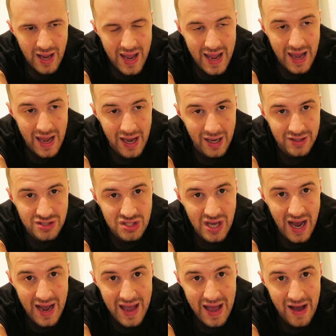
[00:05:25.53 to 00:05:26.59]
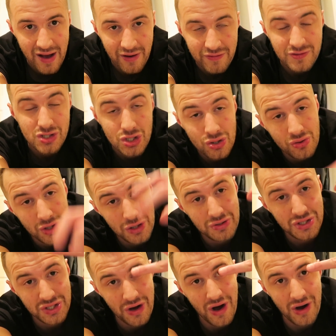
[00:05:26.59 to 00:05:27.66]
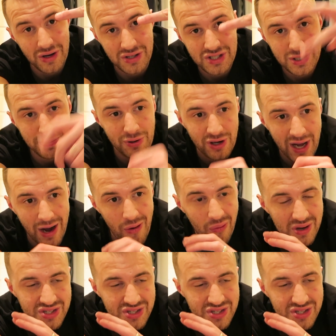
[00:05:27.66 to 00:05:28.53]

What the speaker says: And I have 2 new songs to put out.